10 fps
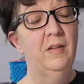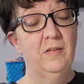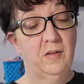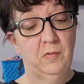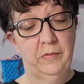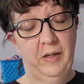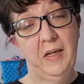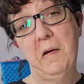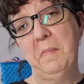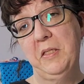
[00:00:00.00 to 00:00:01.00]
So they
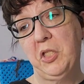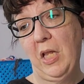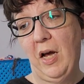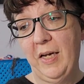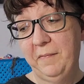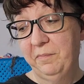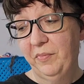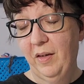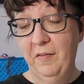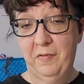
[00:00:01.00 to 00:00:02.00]
come in July
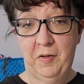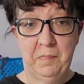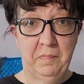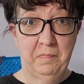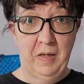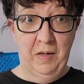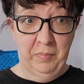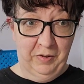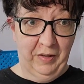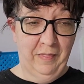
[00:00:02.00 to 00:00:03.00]
from
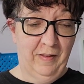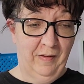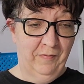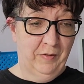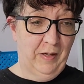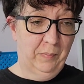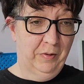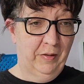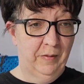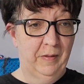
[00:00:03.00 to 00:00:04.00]
Alberta. They live in
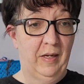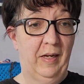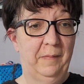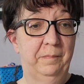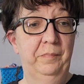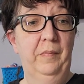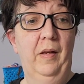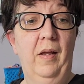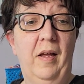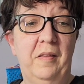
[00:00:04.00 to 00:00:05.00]
Alberta, and
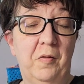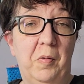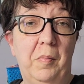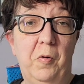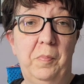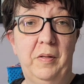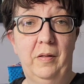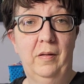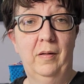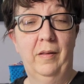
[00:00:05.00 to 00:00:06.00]
so I'm hoping
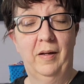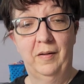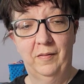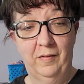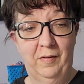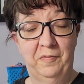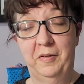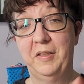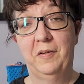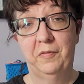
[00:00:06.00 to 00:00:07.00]
that I'll
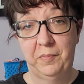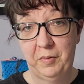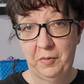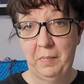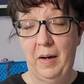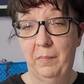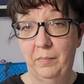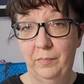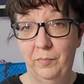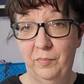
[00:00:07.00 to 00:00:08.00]
find out from her mom
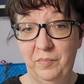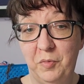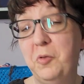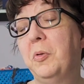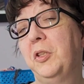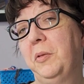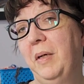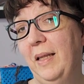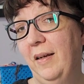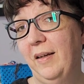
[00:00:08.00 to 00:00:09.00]
which one she
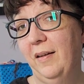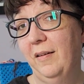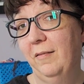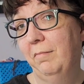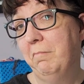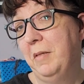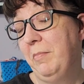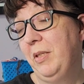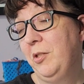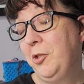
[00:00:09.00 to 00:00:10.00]
might like, and
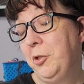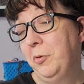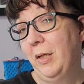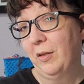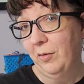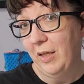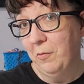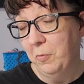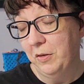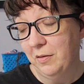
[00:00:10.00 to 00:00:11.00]
maybe in June I could get
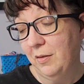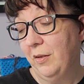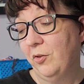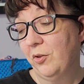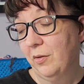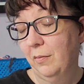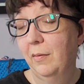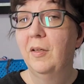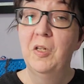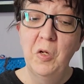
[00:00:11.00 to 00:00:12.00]
one stitched.
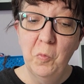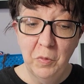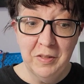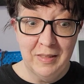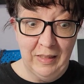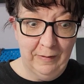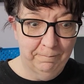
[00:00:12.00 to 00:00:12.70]
We'll see.